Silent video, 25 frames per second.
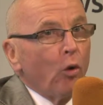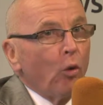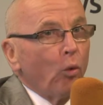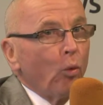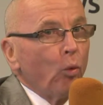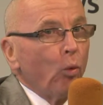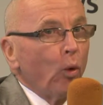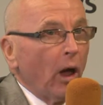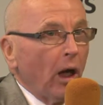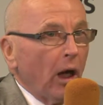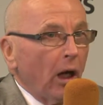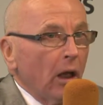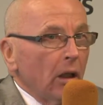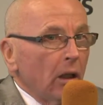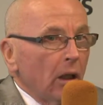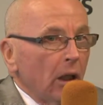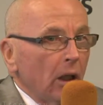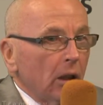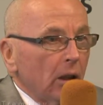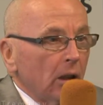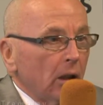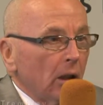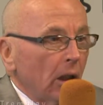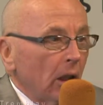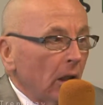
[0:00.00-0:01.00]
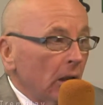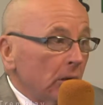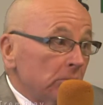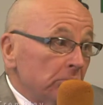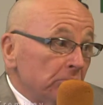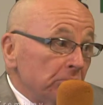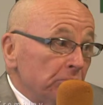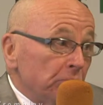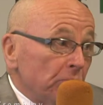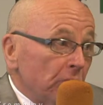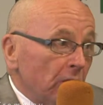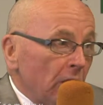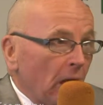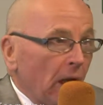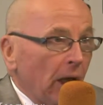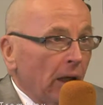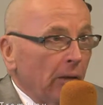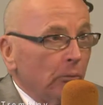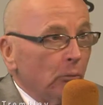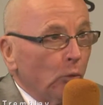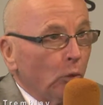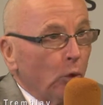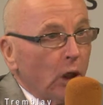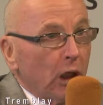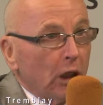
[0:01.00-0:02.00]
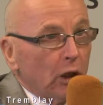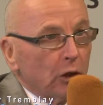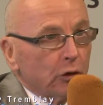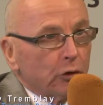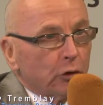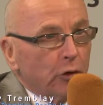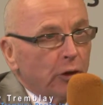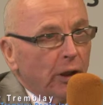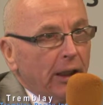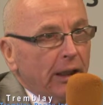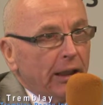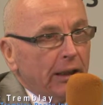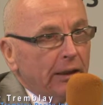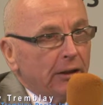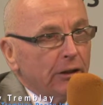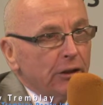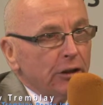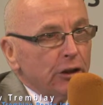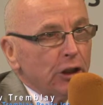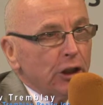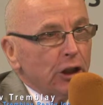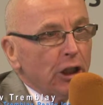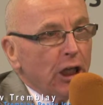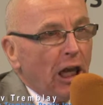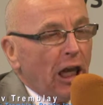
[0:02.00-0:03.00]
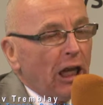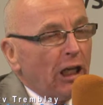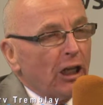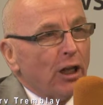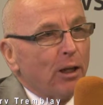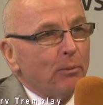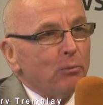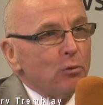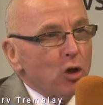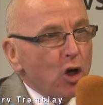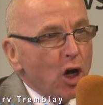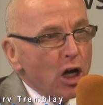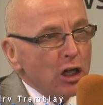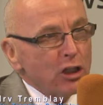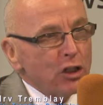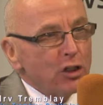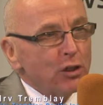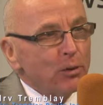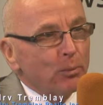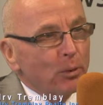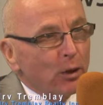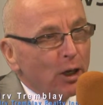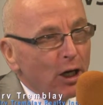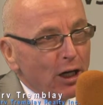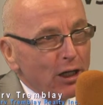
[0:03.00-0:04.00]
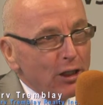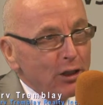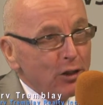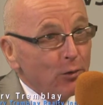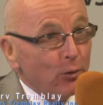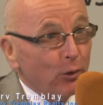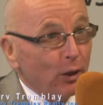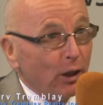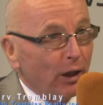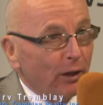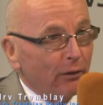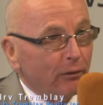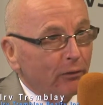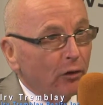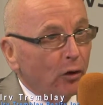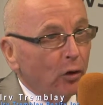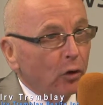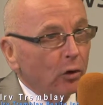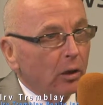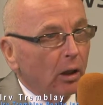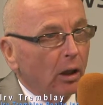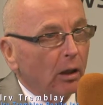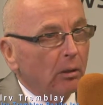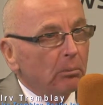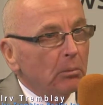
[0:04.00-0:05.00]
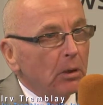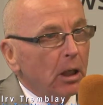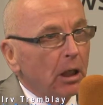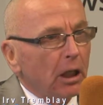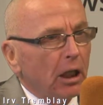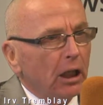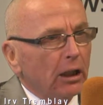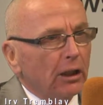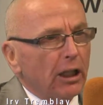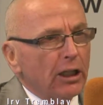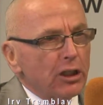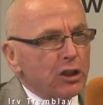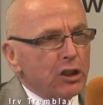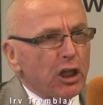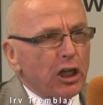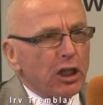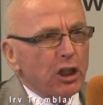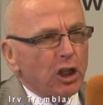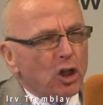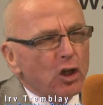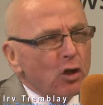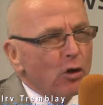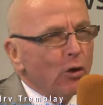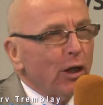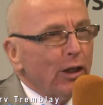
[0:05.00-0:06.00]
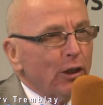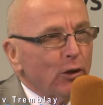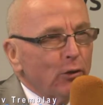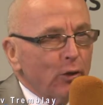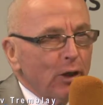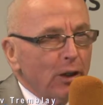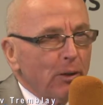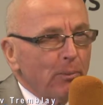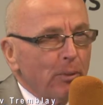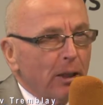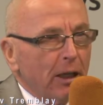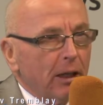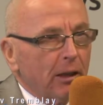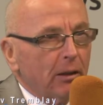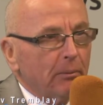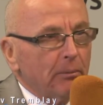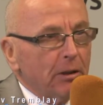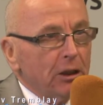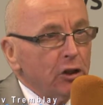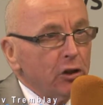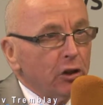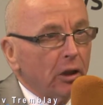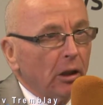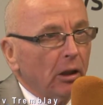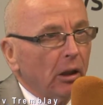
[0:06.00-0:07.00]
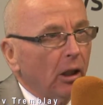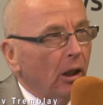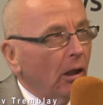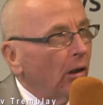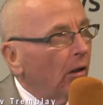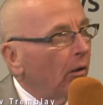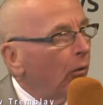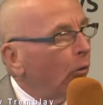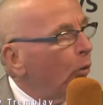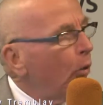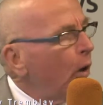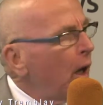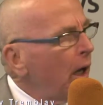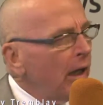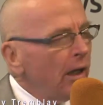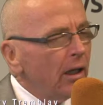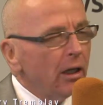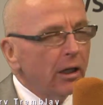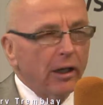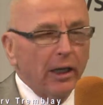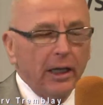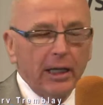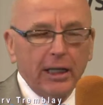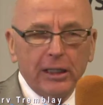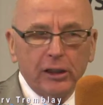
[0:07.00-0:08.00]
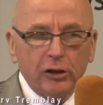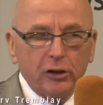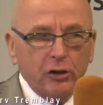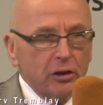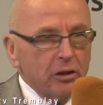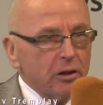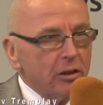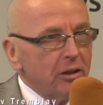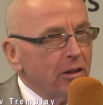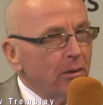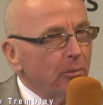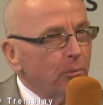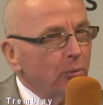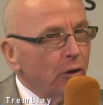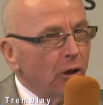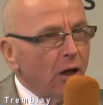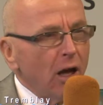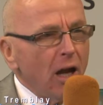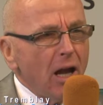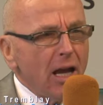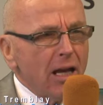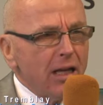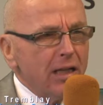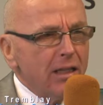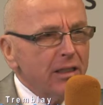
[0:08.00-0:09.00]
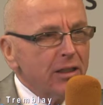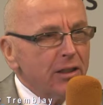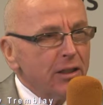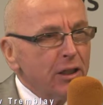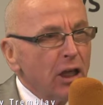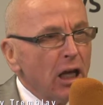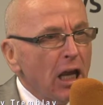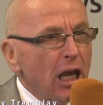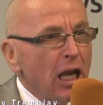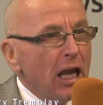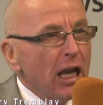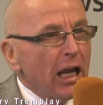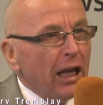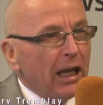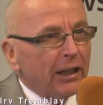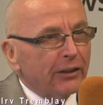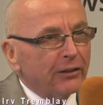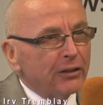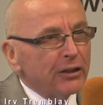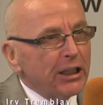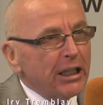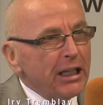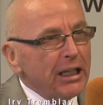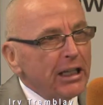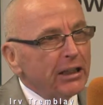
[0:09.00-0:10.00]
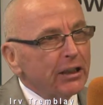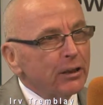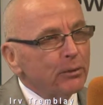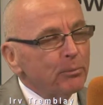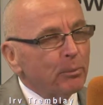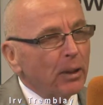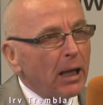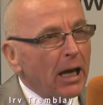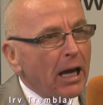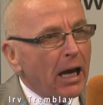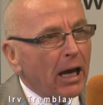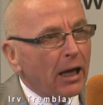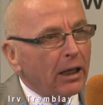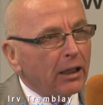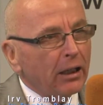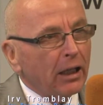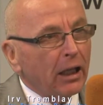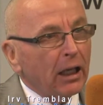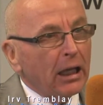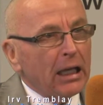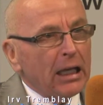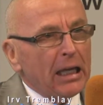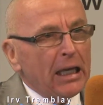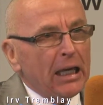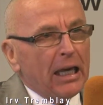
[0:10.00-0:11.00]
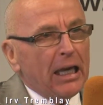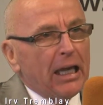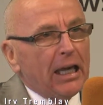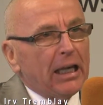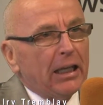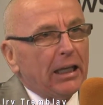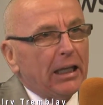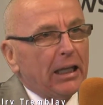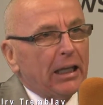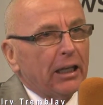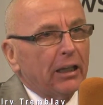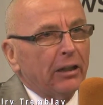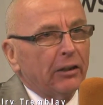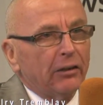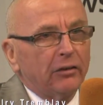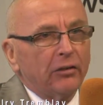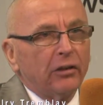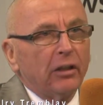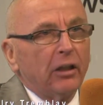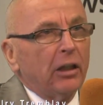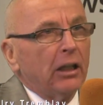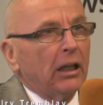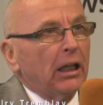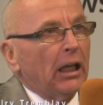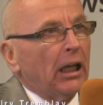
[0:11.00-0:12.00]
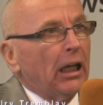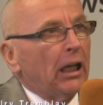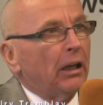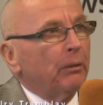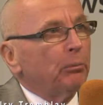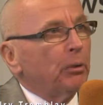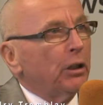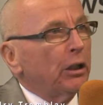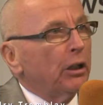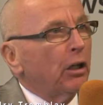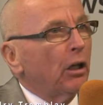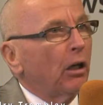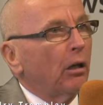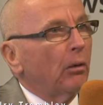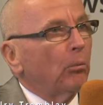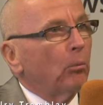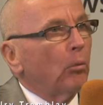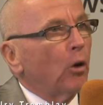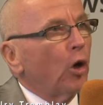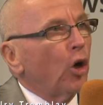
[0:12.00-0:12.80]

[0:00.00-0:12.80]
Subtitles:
Well, I'm well trained, and I'm not surprised when I phone them and they say, I don't want to pay commission. Why are agents surprised and taken back and become